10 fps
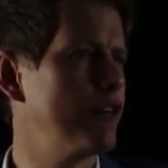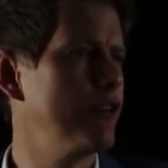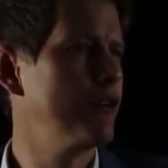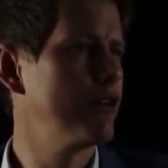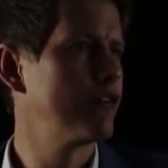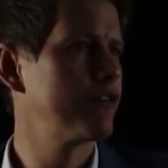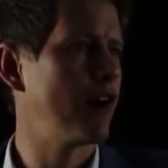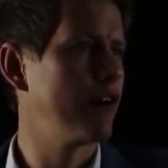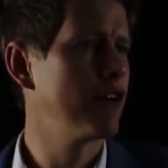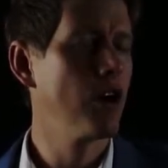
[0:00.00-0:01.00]
root of
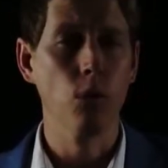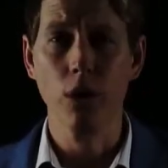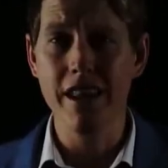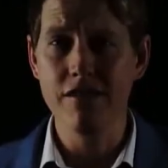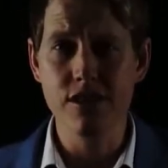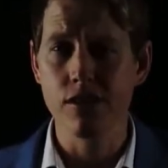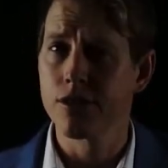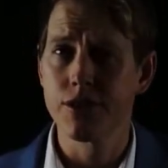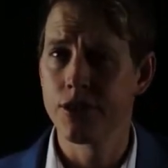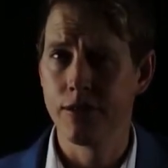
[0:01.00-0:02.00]
5. Whatever's on
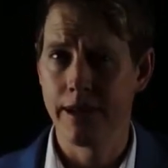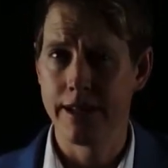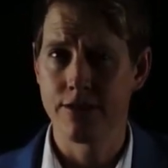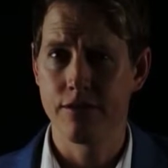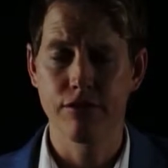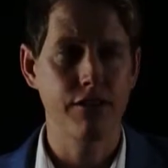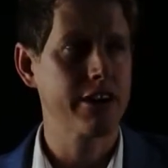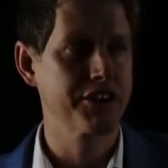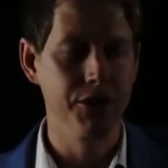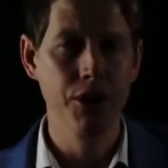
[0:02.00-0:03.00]
the denominator of the
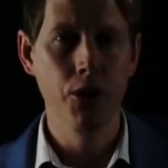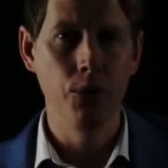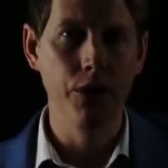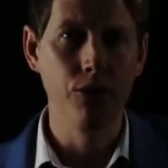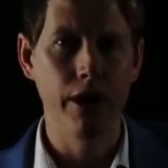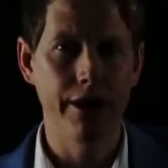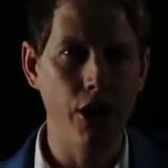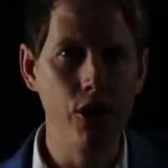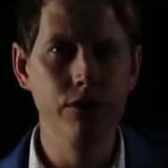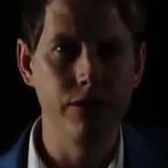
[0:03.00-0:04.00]
fraction, we write
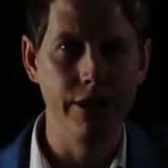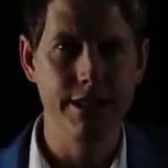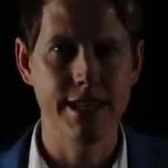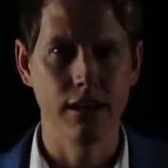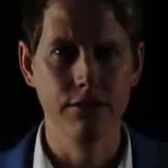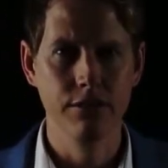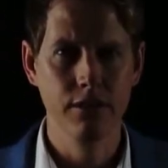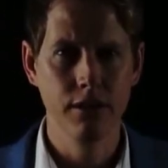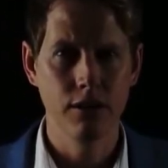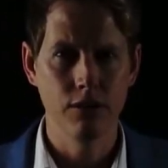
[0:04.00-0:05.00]
over itself.
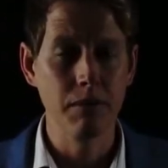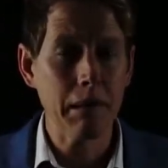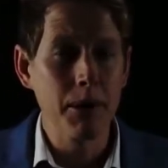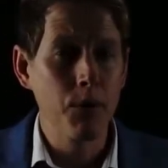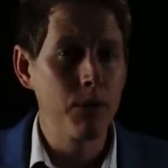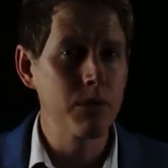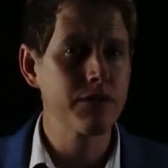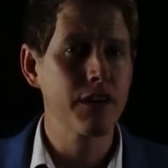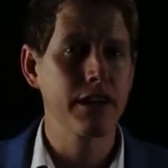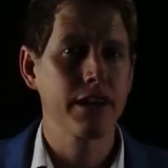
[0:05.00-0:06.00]
Remember, when we're
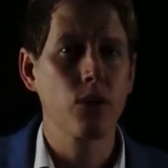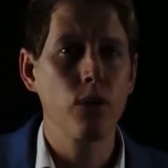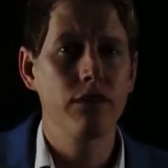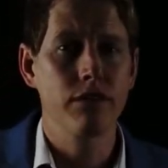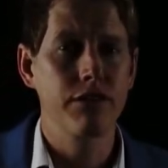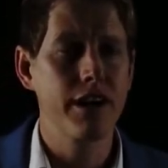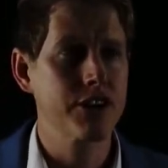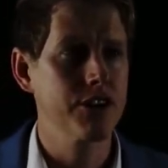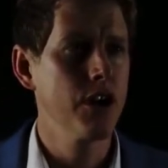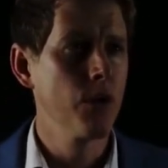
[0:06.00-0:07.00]
finding an equivalent
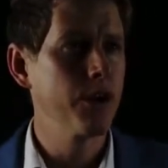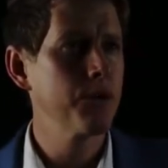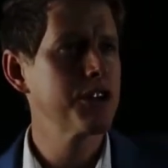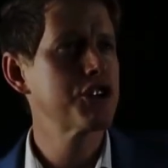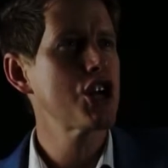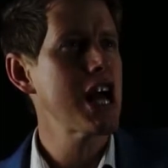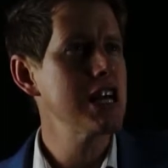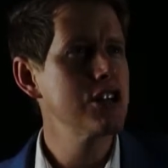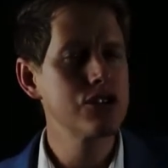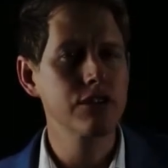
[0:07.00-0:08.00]
fraction, we don't want to
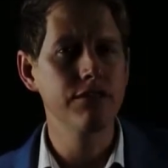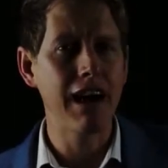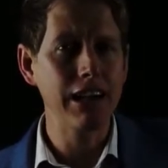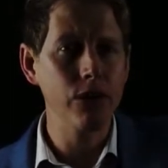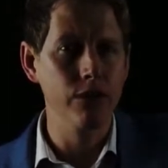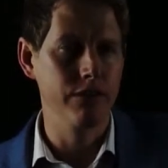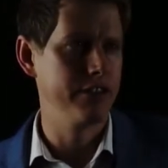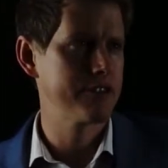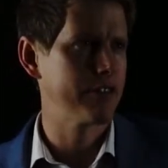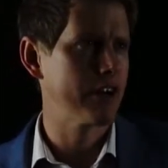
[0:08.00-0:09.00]
change the value of
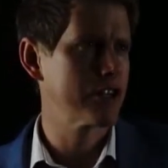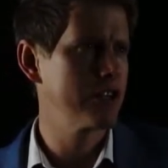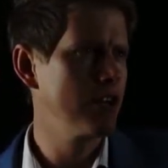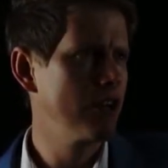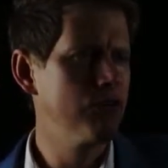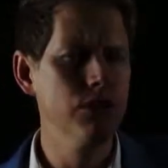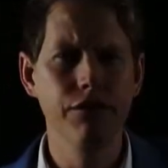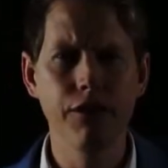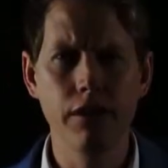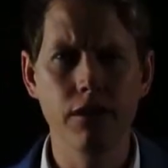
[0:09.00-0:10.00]
this fraction. Root
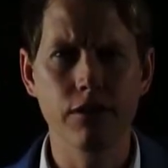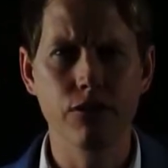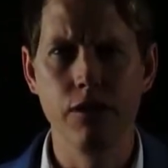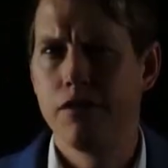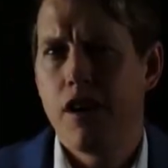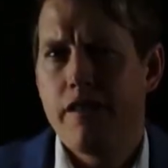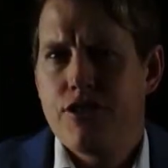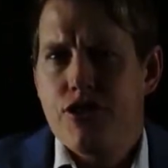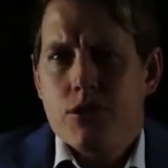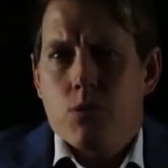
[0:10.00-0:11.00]
of 5 over root of 5
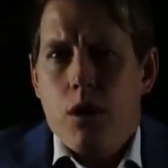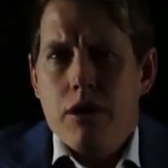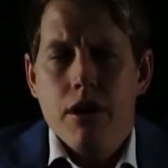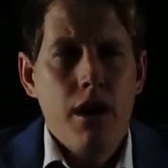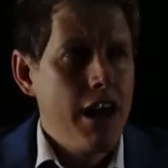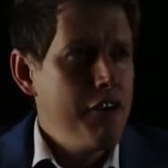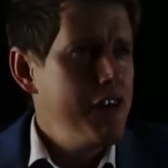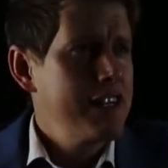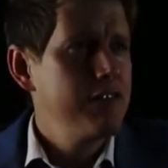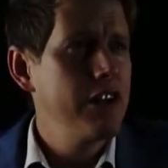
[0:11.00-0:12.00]
is just 1.
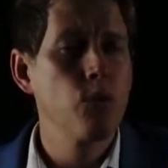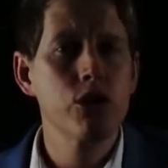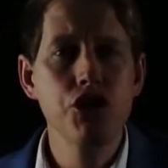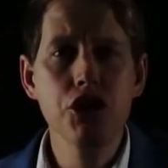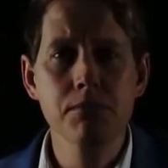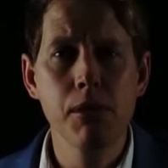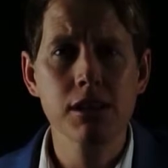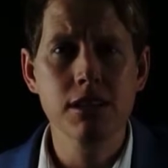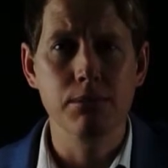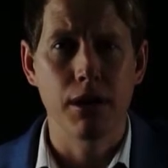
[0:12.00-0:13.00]
Effectively, we're just
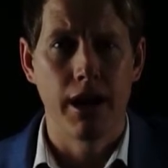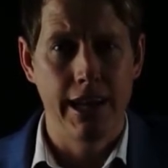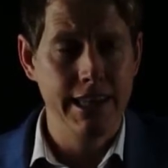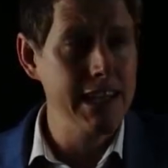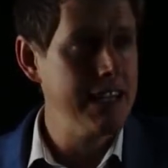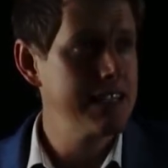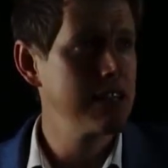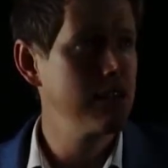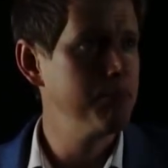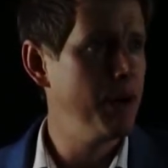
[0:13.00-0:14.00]
multiplying this
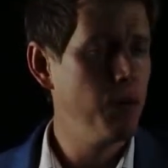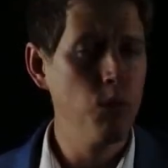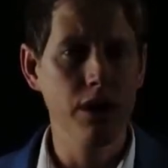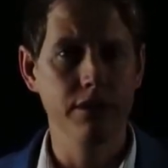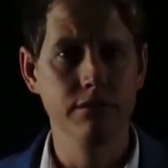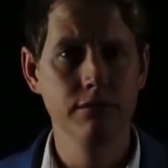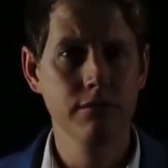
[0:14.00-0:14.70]
by 1.